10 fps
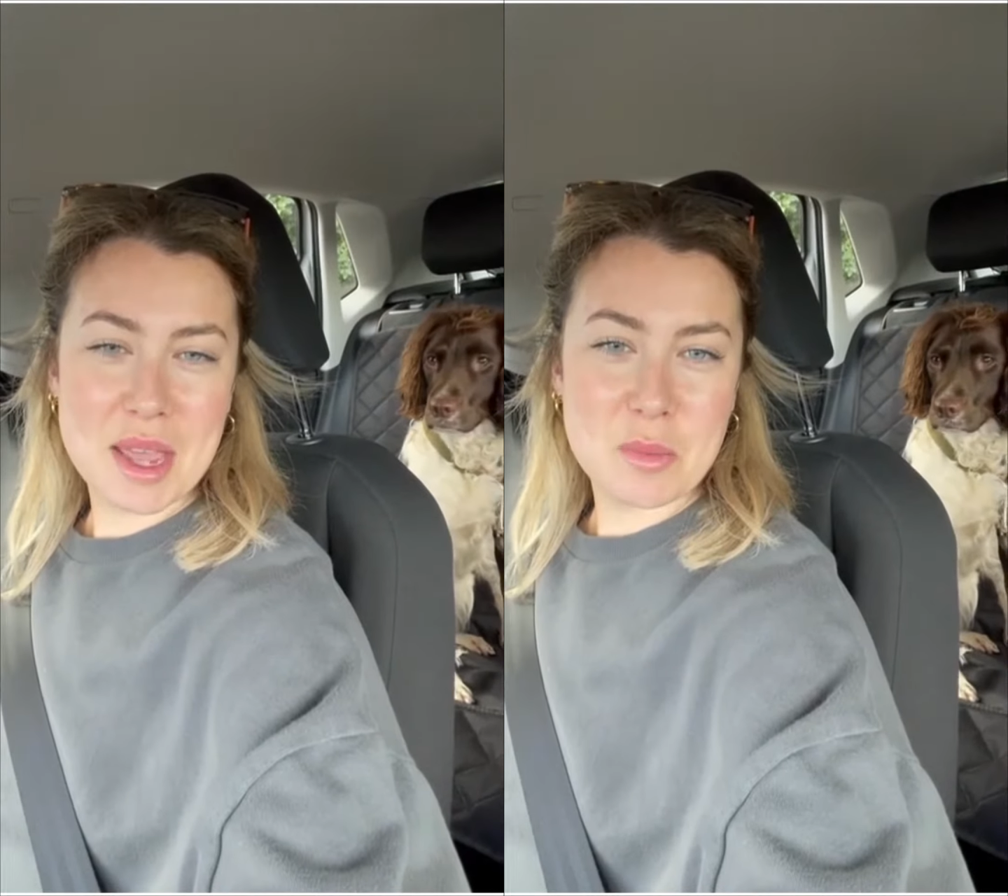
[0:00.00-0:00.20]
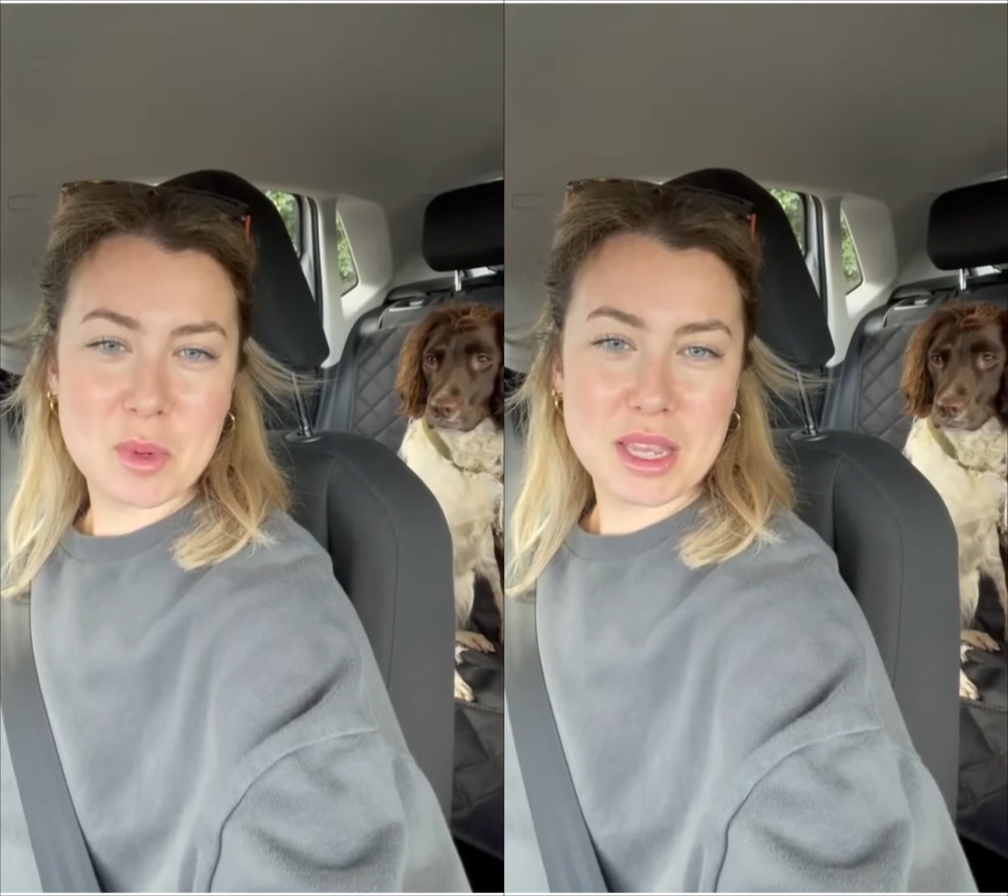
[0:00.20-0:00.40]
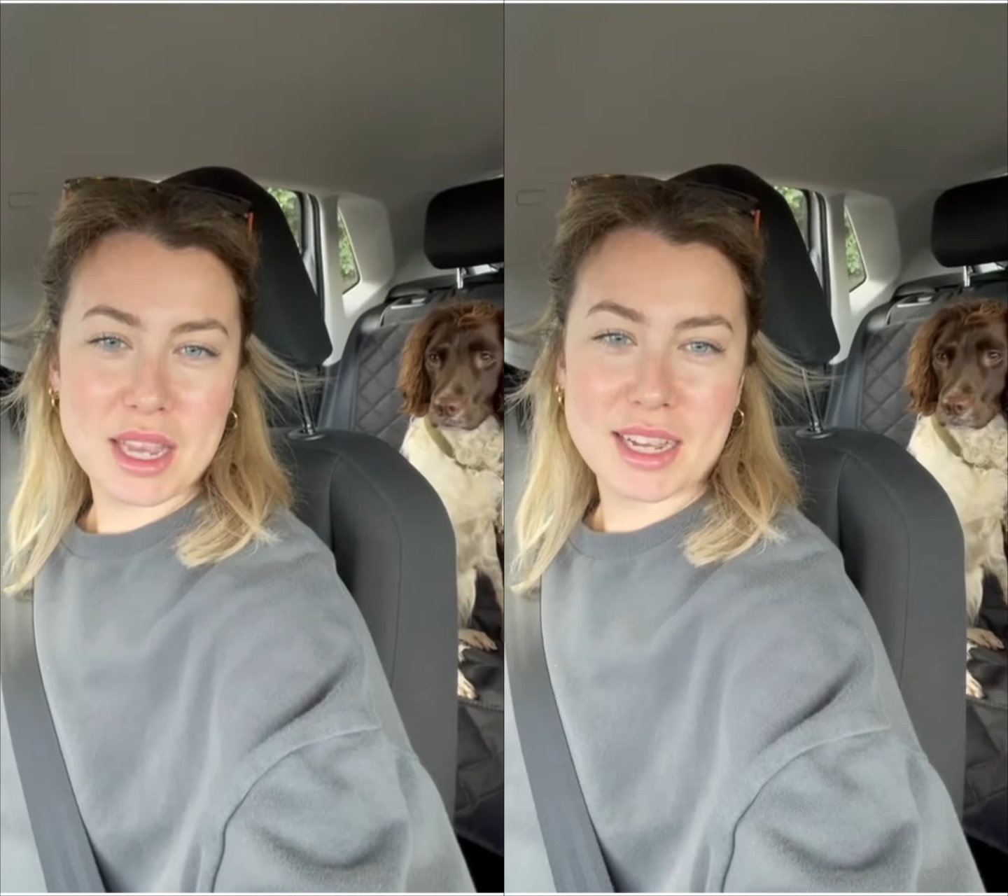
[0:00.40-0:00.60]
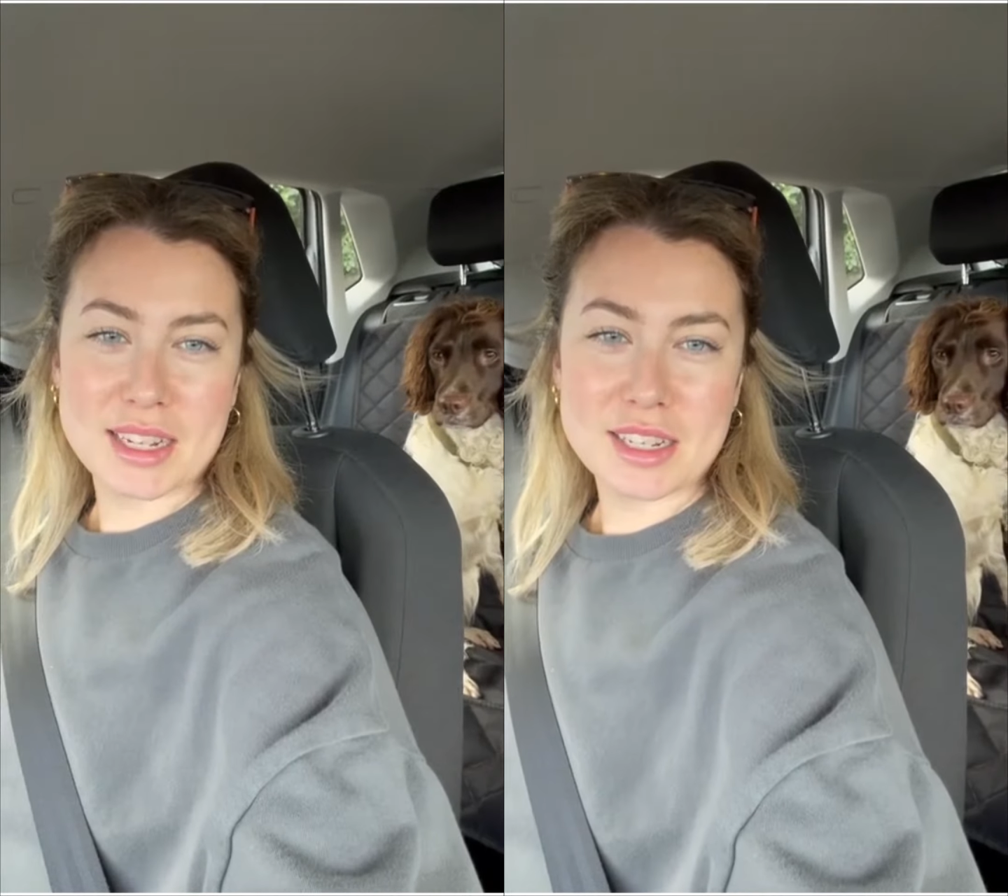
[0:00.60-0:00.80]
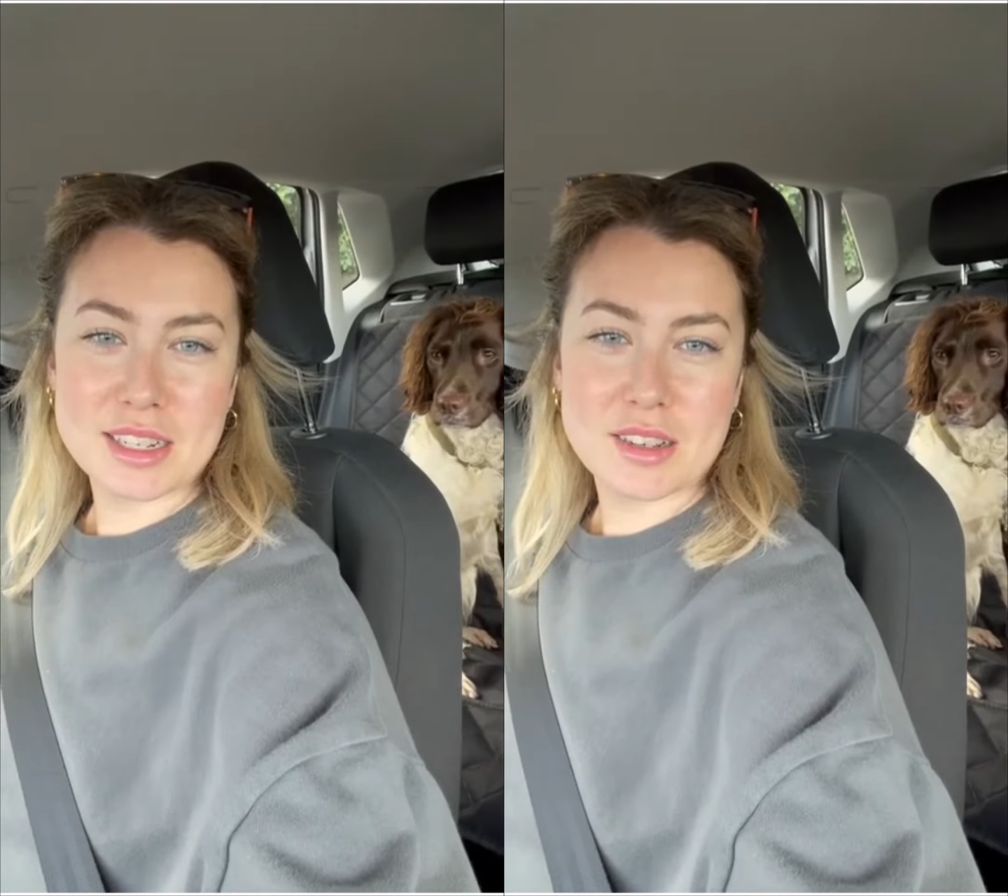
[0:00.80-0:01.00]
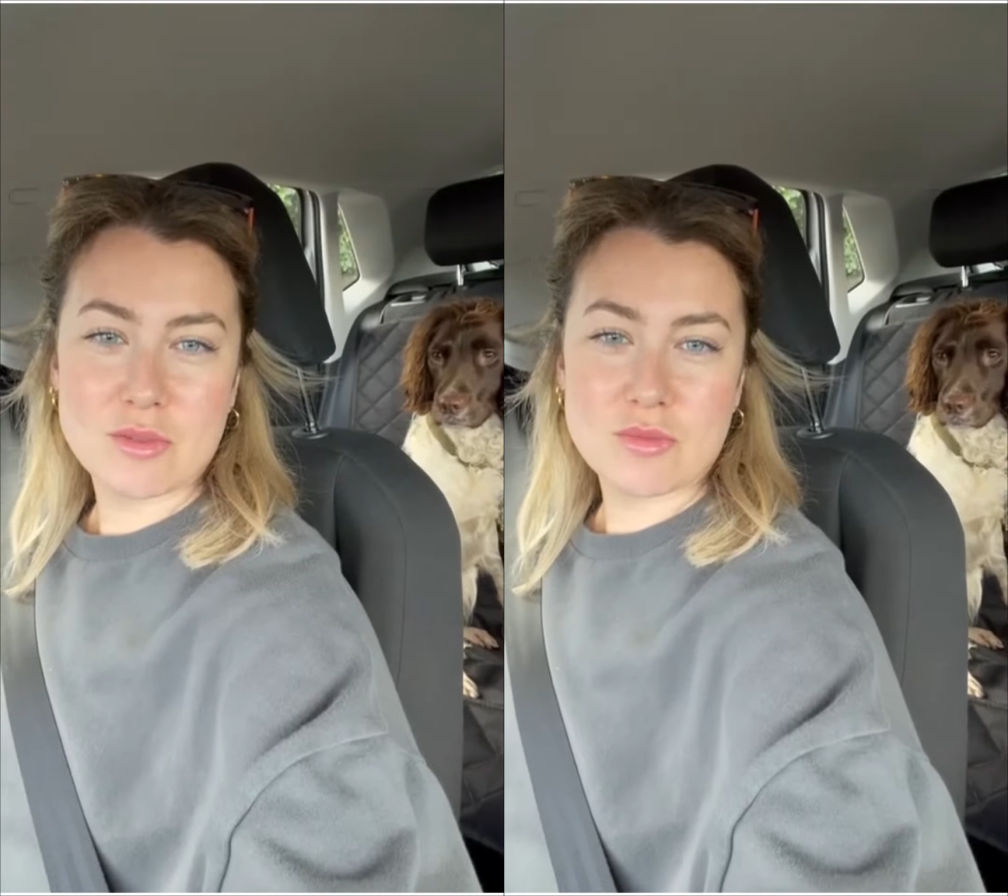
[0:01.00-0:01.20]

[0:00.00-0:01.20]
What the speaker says: hen weekend.